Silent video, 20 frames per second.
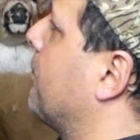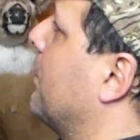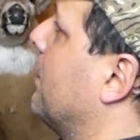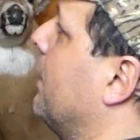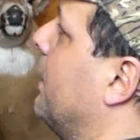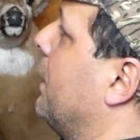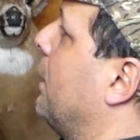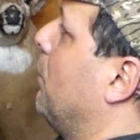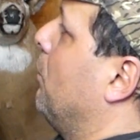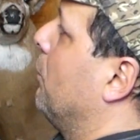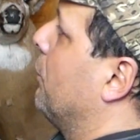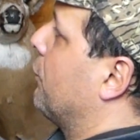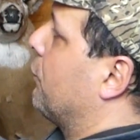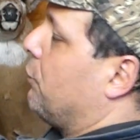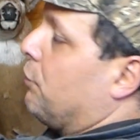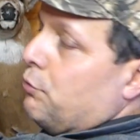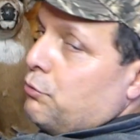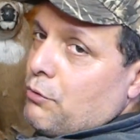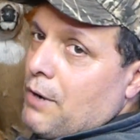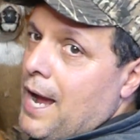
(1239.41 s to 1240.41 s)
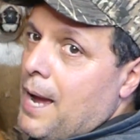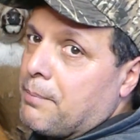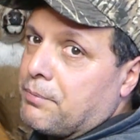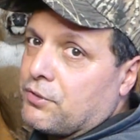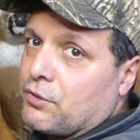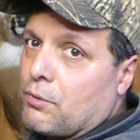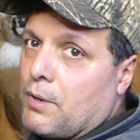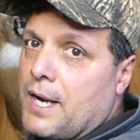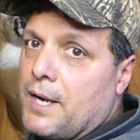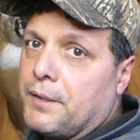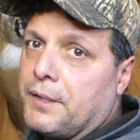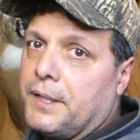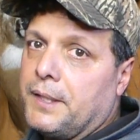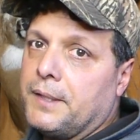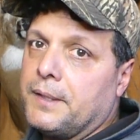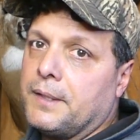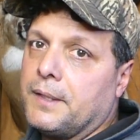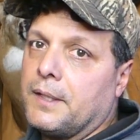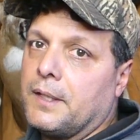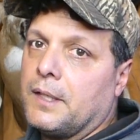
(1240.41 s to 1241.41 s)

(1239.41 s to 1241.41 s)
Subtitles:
I like it with 2 wraps around it.